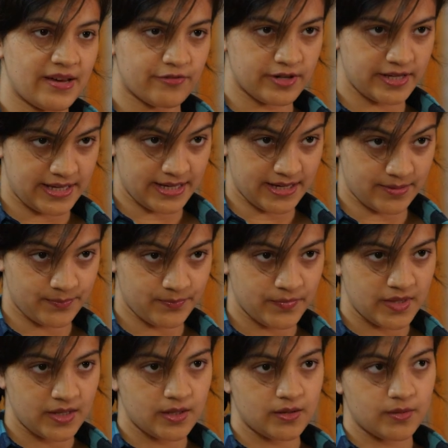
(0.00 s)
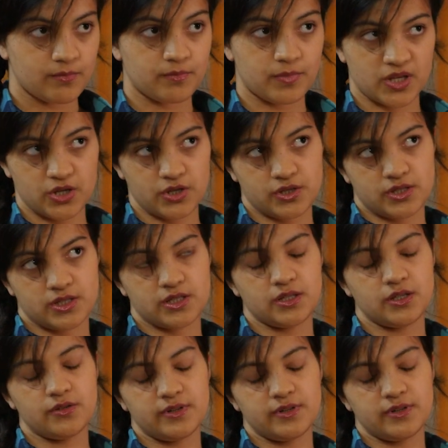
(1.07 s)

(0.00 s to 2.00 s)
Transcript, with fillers: every year because